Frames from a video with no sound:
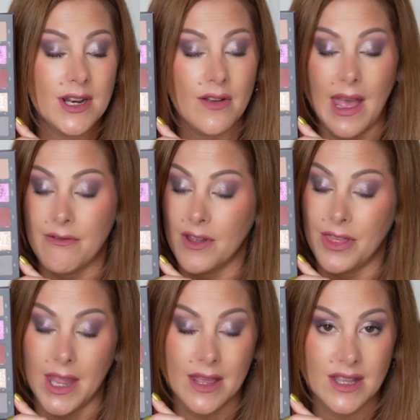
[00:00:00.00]
of
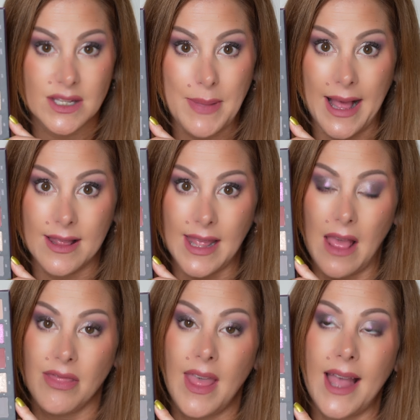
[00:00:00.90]
everything in this palette,
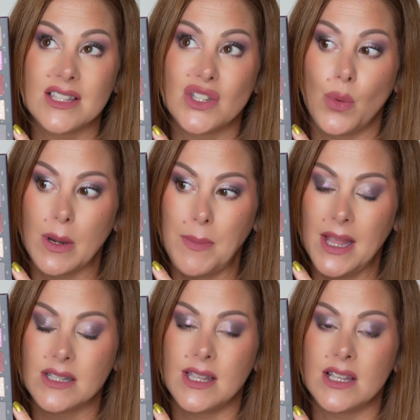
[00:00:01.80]
and that's what
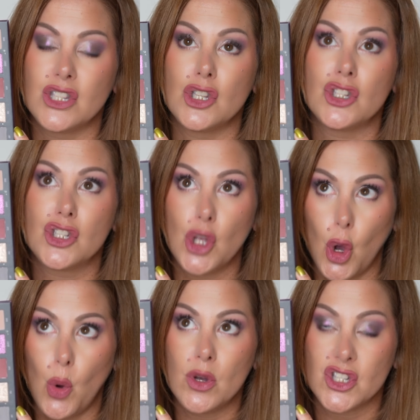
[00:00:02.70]
makes this
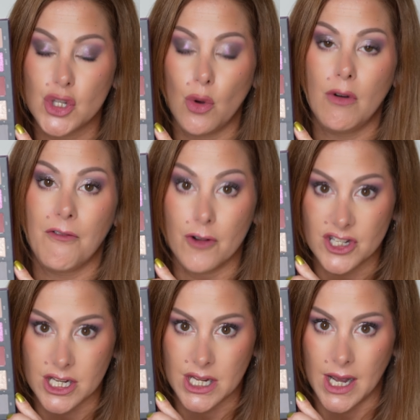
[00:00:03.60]
so
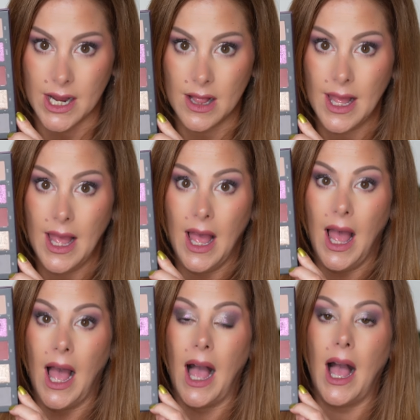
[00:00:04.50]
versatile.
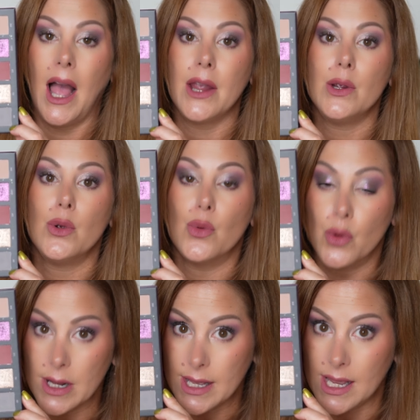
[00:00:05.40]
I
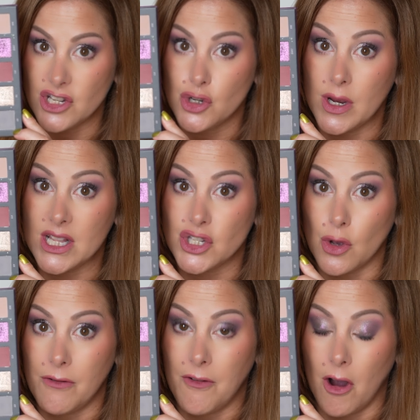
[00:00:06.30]
really enjoy it
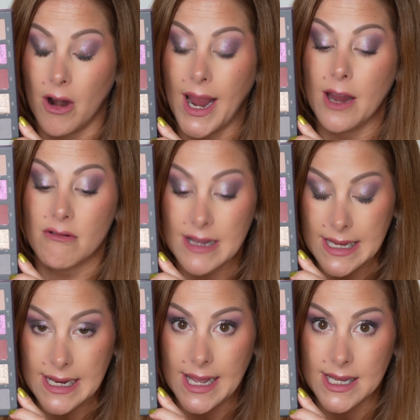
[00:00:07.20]
so far. I
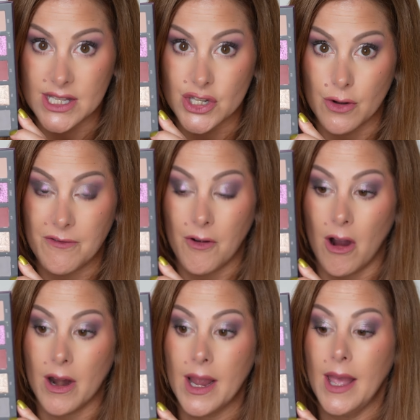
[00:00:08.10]
really like it so
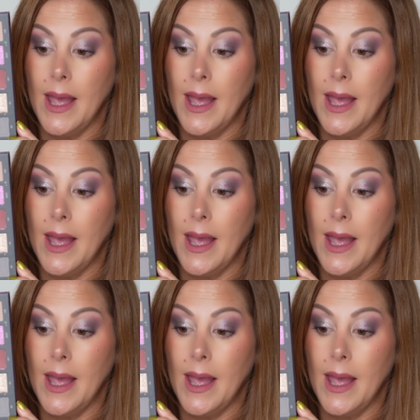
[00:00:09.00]
far.